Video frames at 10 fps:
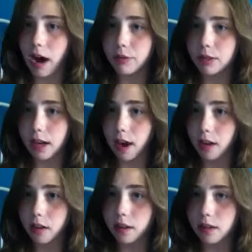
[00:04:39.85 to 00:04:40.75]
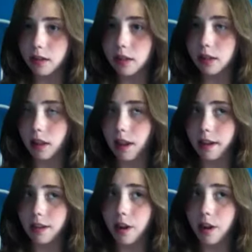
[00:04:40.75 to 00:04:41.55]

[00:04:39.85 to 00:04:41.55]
in like